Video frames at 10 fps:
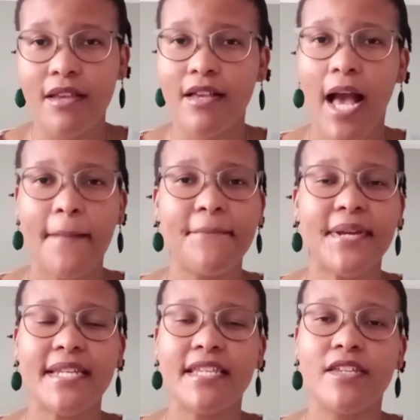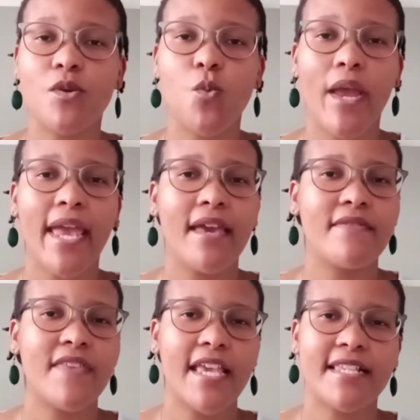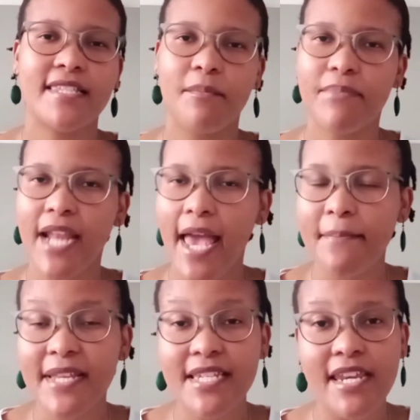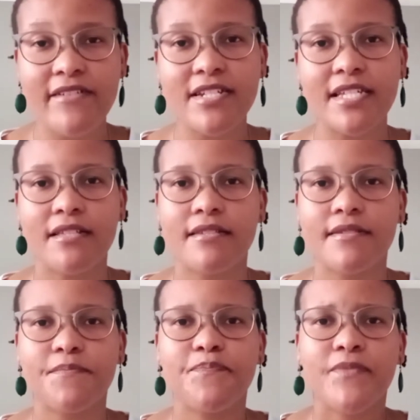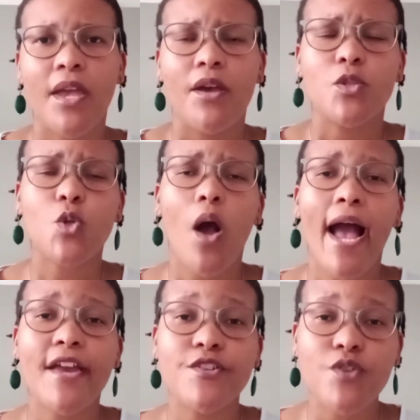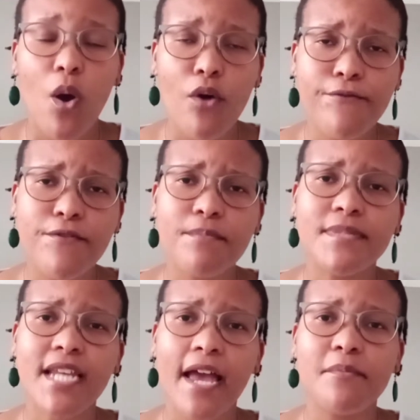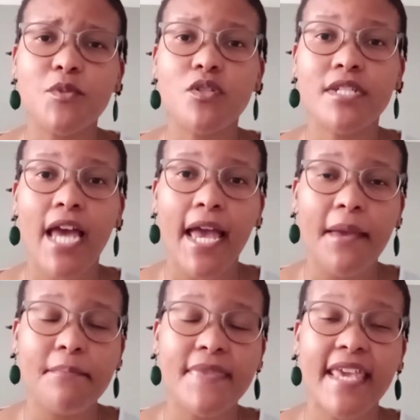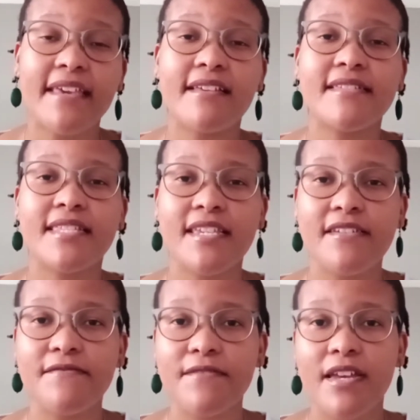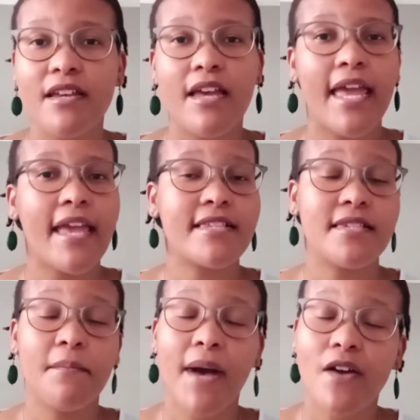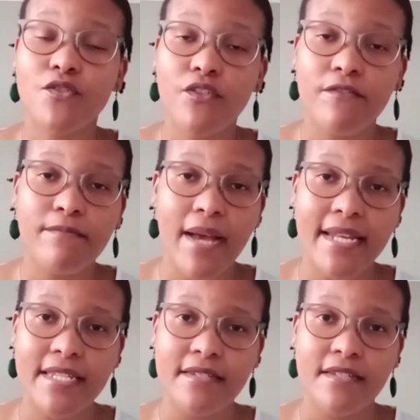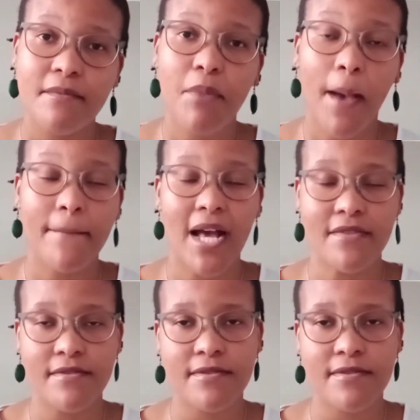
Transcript: company where they supply materials. So I know from time to time they receive X amount of money per month.